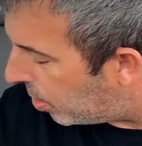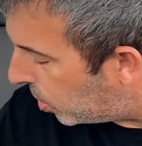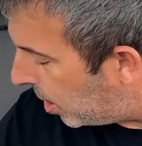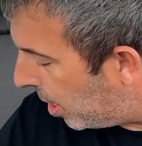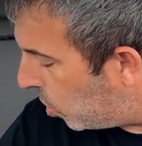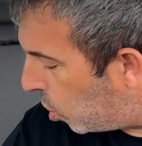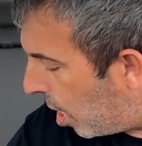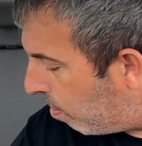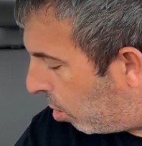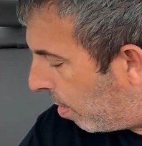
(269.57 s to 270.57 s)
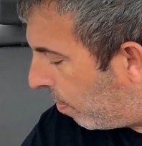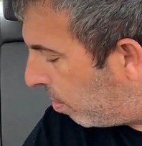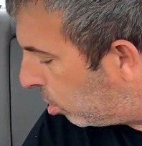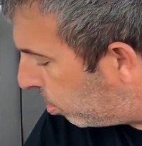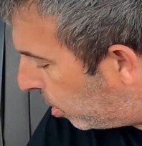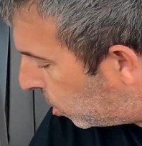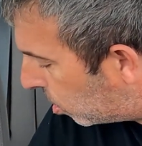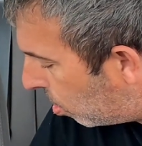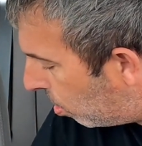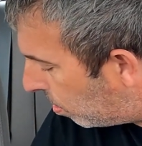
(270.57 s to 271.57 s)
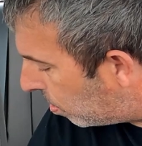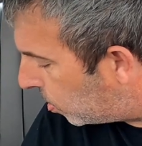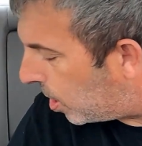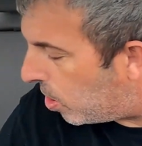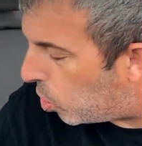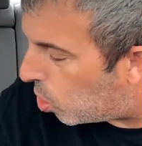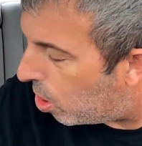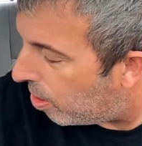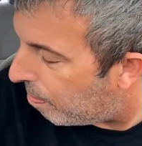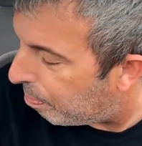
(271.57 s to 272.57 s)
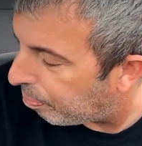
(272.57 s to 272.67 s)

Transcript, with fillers: Sand job, whatever this place is called. Joy.